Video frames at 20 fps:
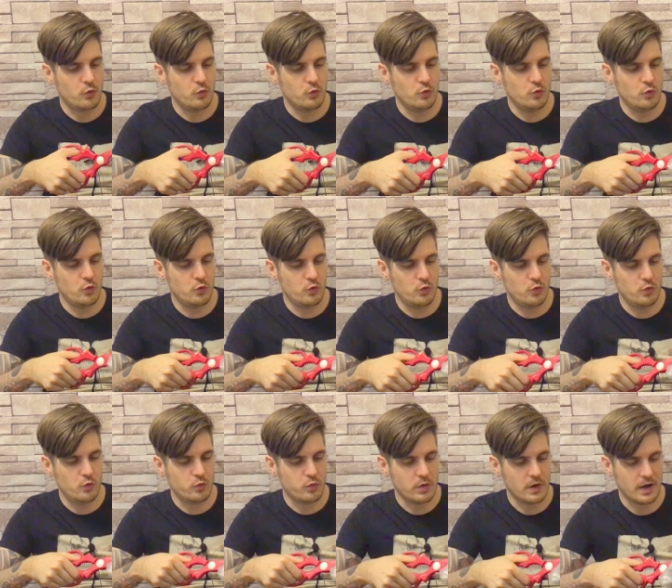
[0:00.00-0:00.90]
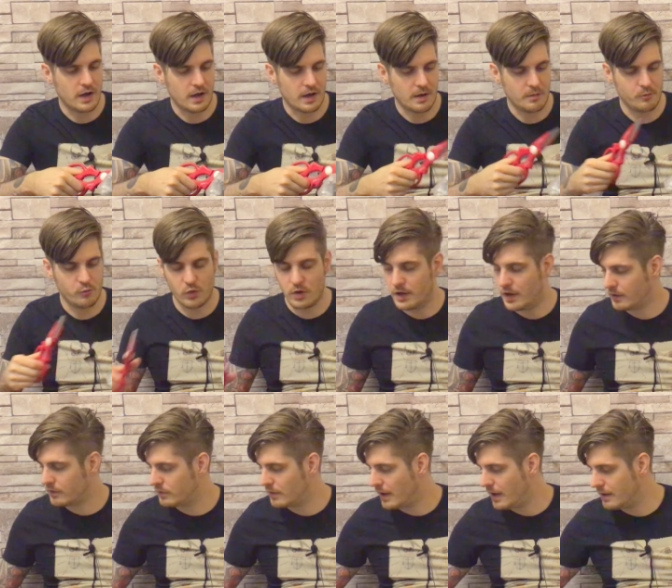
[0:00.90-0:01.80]
Ooh, I'm really
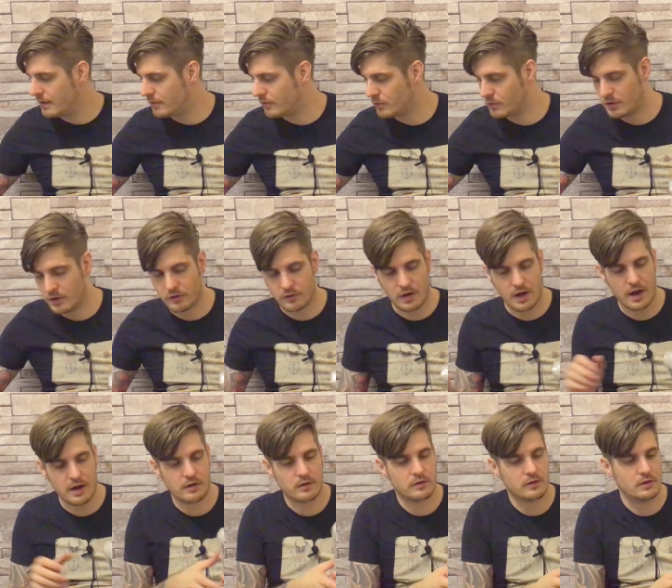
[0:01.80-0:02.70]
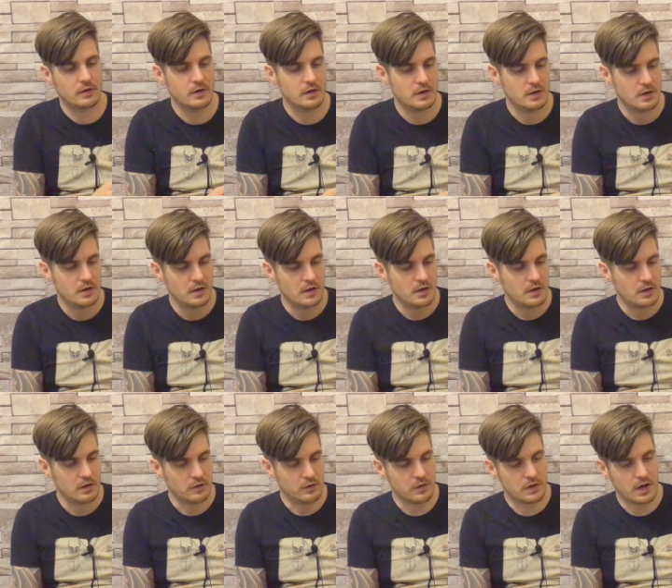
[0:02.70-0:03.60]
excited for this, guys.
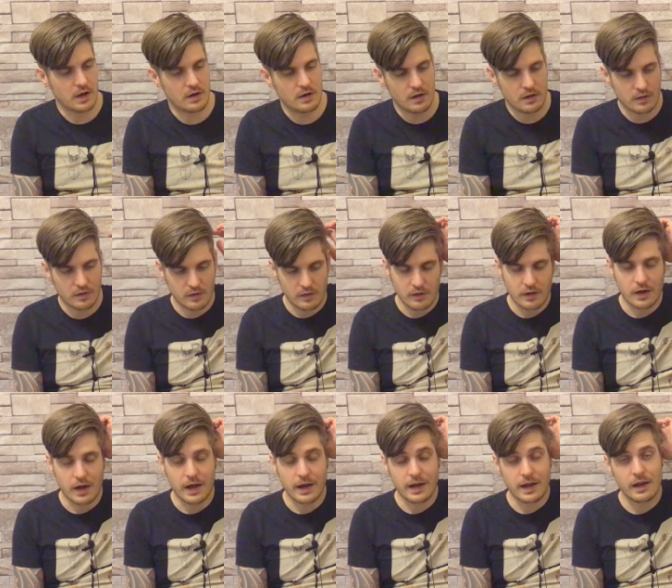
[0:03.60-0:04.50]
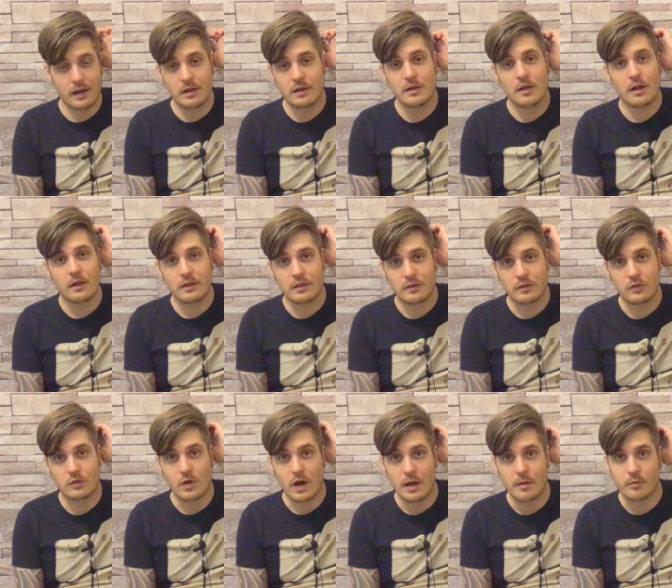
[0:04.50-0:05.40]
You cannot, I cannot
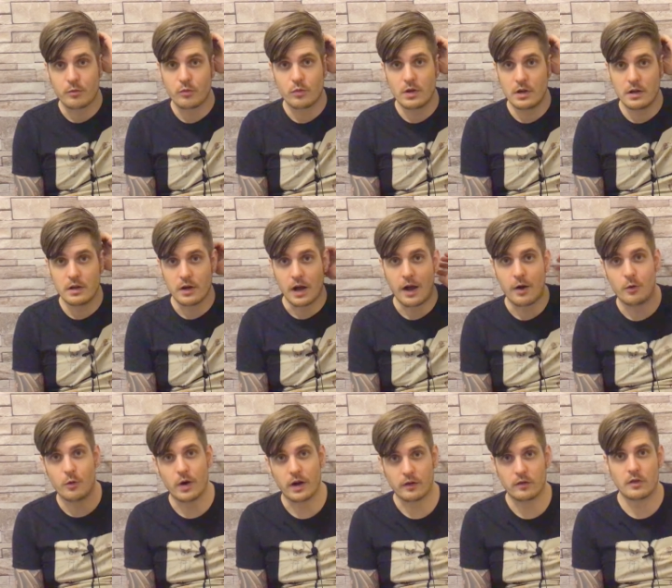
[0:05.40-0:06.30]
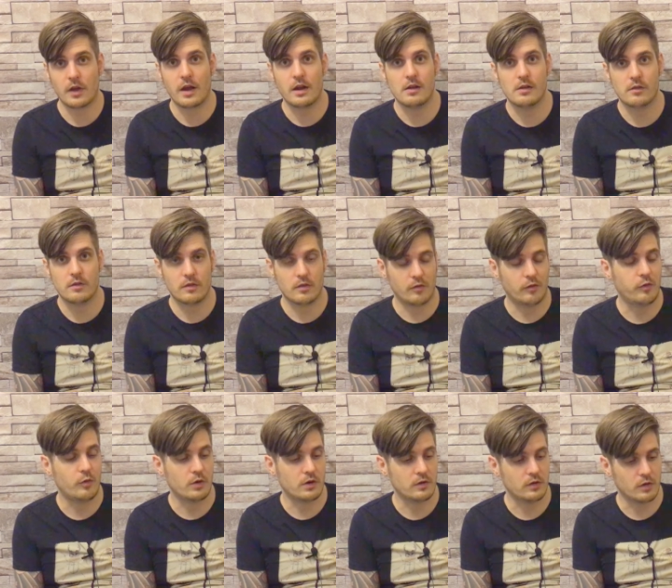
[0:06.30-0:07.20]
describe really how excited
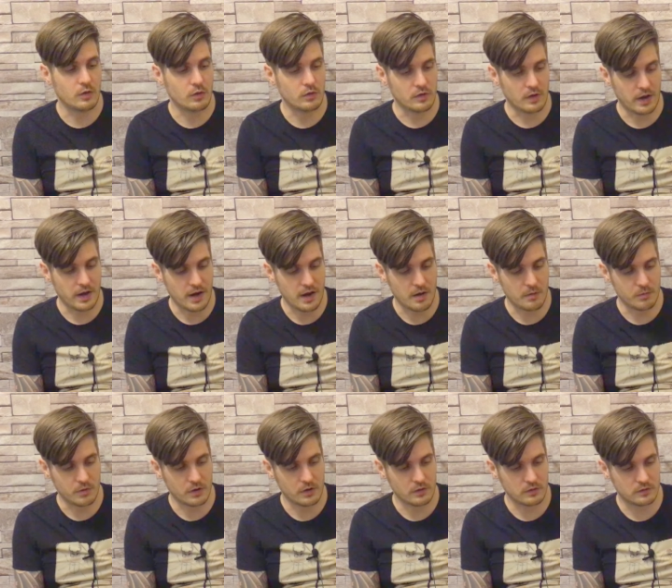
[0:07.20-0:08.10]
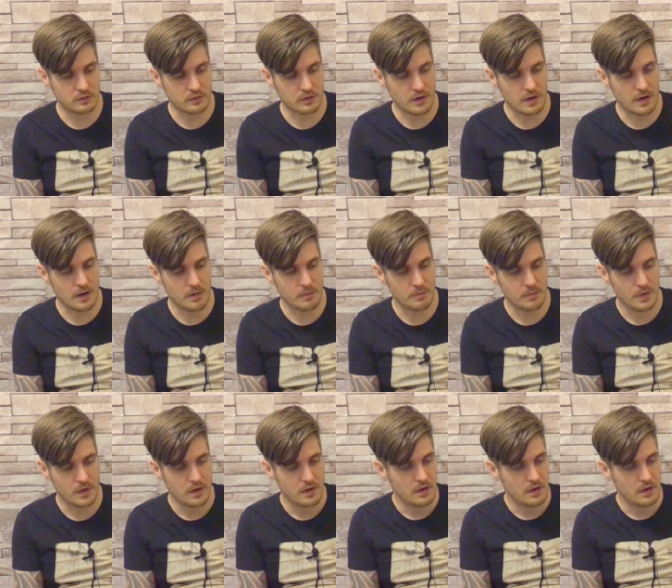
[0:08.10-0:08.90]
for this hilt I am because um,